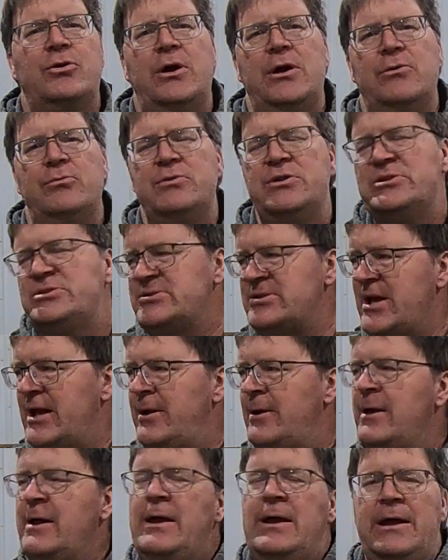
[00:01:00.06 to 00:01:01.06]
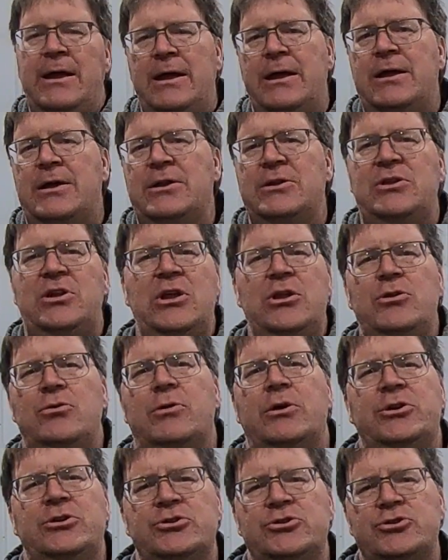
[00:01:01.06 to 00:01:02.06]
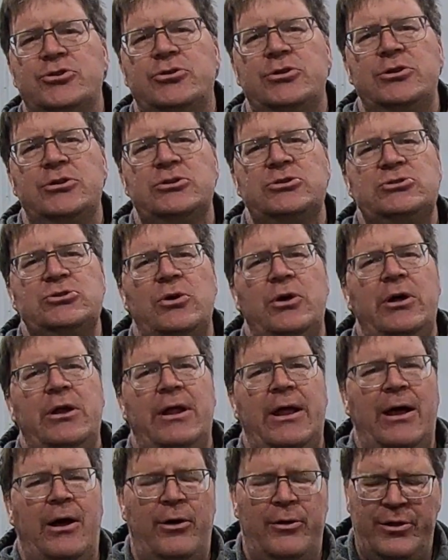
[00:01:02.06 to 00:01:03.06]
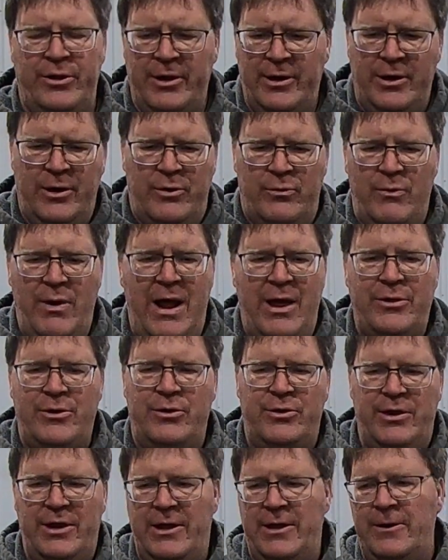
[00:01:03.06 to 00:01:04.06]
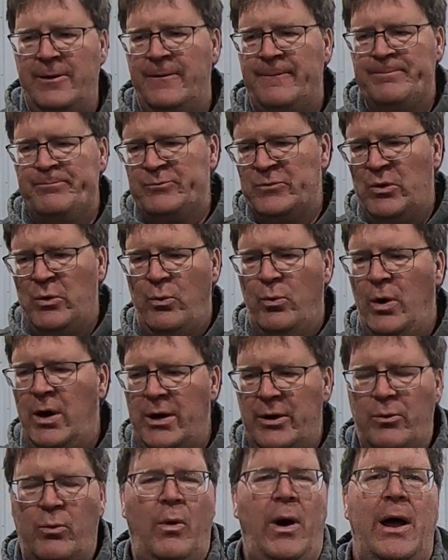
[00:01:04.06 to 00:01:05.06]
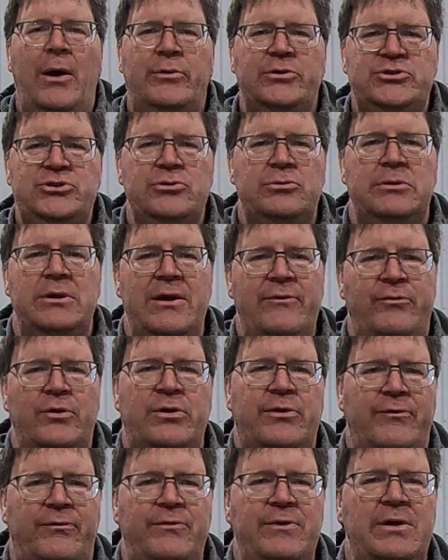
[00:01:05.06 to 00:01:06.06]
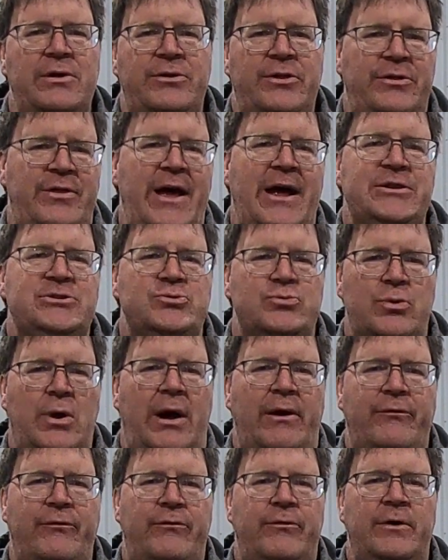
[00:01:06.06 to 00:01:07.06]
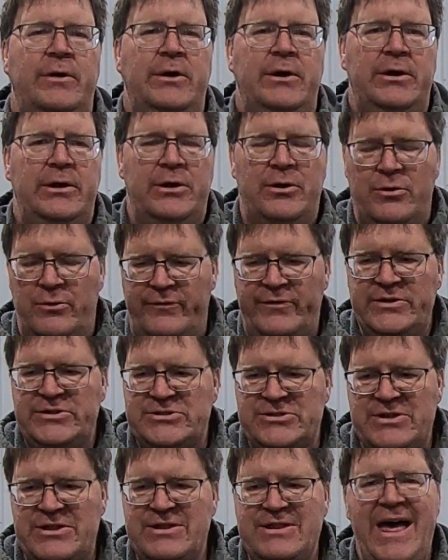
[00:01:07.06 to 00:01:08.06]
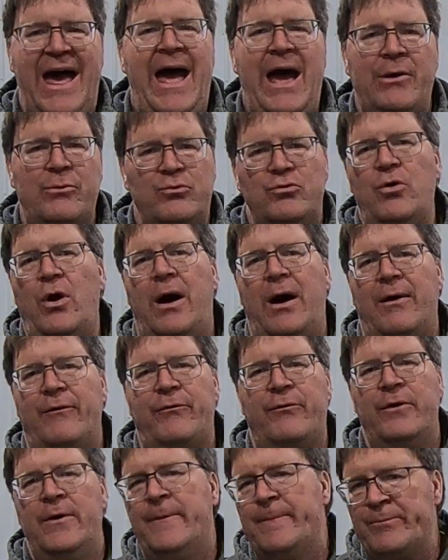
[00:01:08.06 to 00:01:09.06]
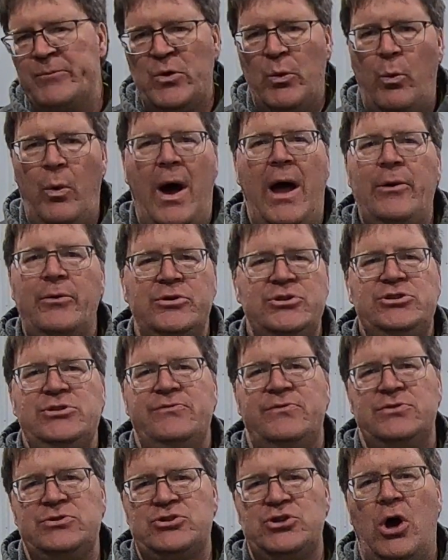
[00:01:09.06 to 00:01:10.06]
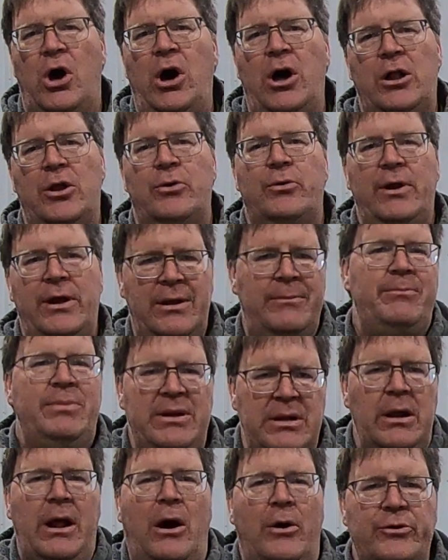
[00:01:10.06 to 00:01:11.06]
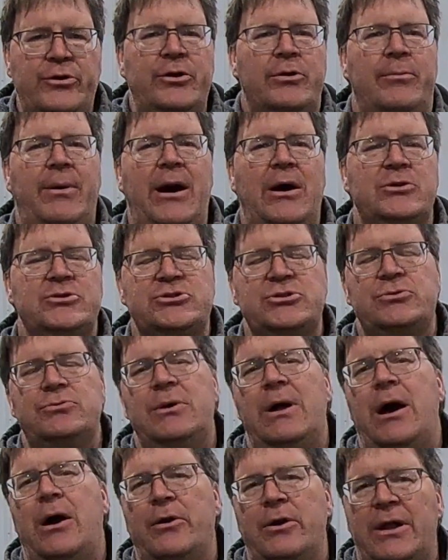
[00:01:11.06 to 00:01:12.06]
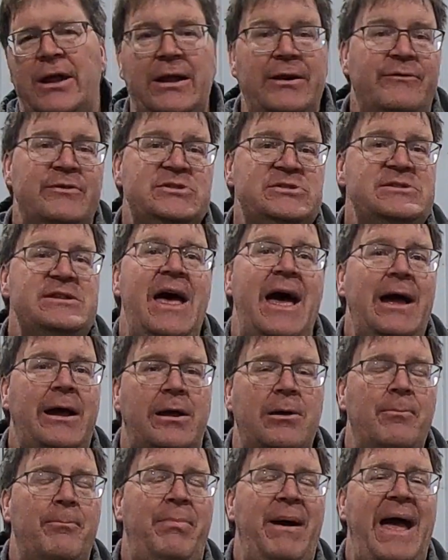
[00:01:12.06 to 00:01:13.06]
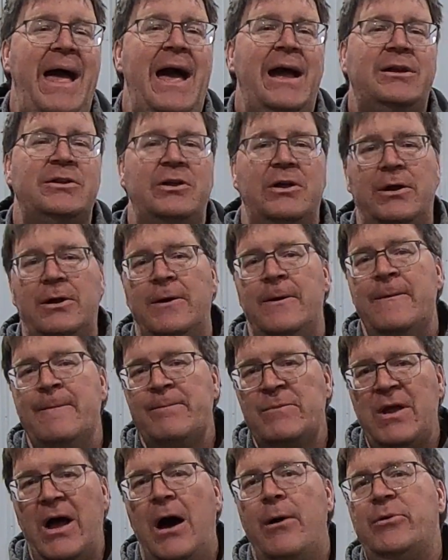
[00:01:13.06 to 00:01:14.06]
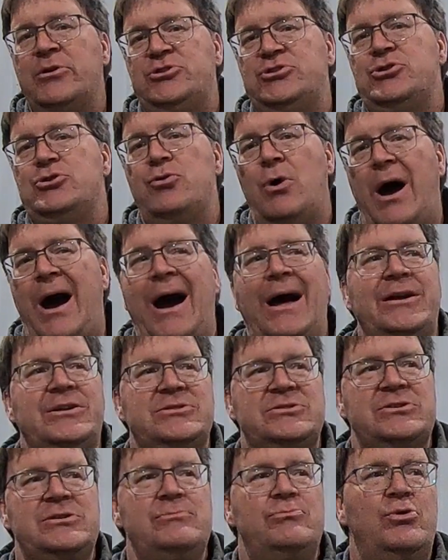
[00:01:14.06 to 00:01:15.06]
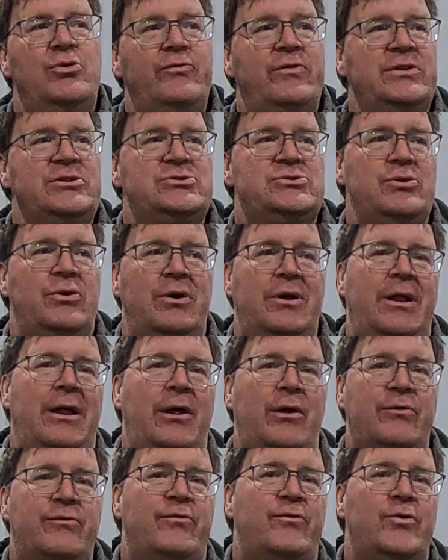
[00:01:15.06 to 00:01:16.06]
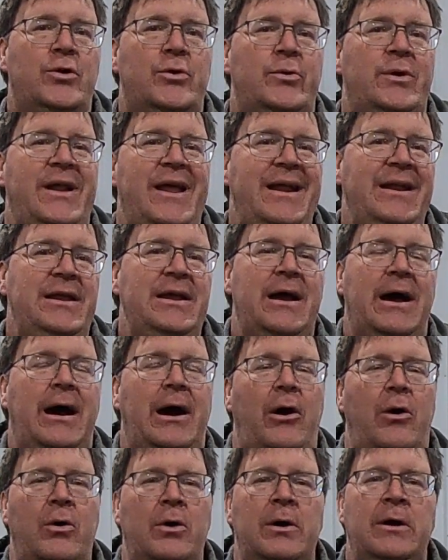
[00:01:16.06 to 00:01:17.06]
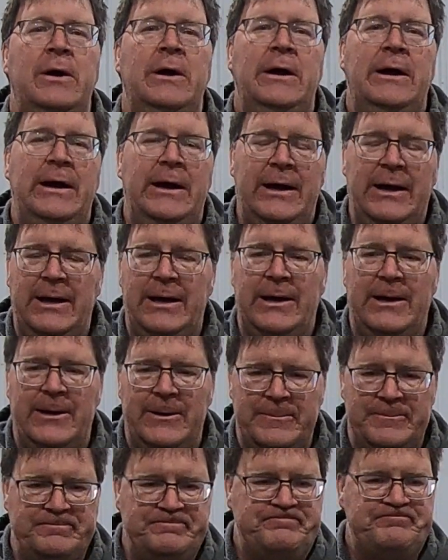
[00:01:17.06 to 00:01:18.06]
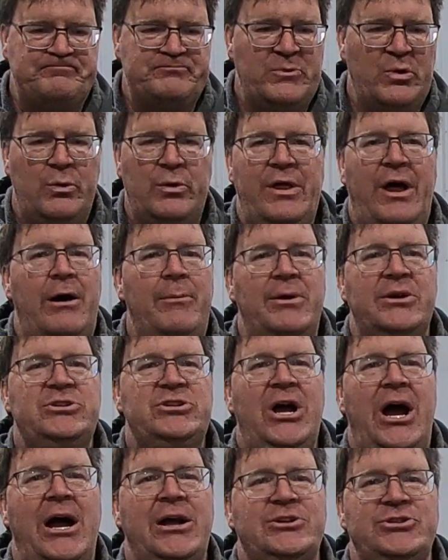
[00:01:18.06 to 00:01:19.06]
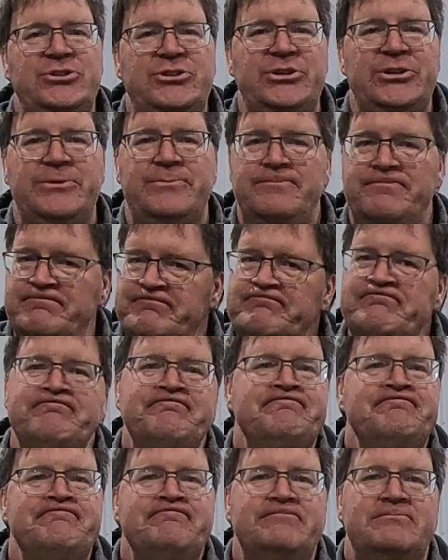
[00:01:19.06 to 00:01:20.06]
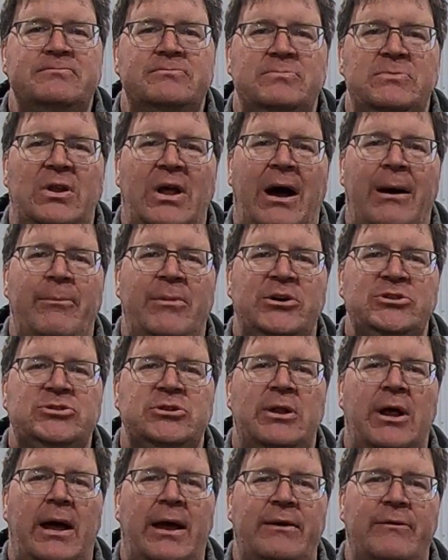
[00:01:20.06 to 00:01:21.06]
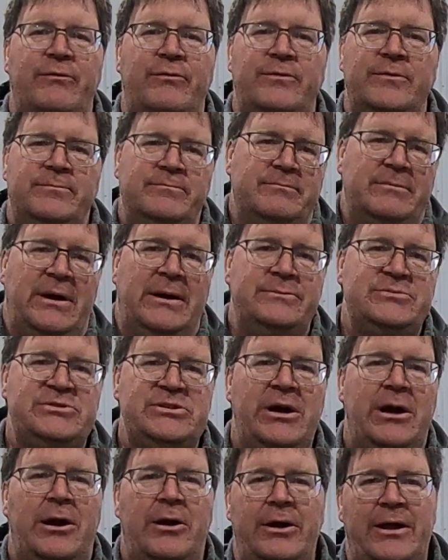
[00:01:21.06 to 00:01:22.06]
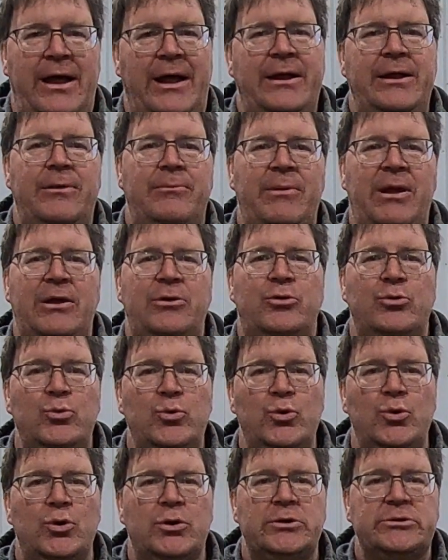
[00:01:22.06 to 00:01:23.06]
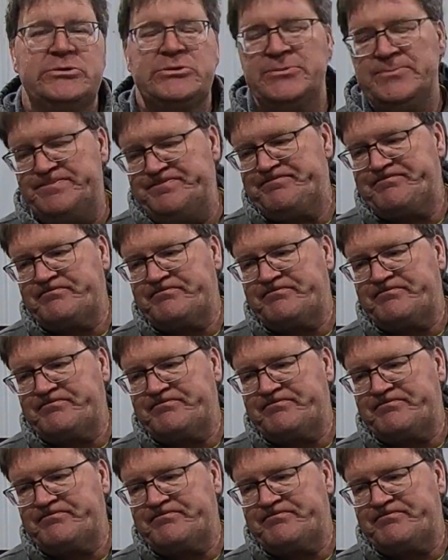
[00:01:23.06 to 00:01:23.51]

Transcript: great reset, and continue on your journey of soil health rather than one, why would you live with a field that that's rough? You know, if it's that rough, why would you even tolerate being out there bouncing around? And if it's that compacted, how much are you honestly moving soil health forward anyhow? Um, without much oxygen, not much life. I'm sorry, I didn't make the rules.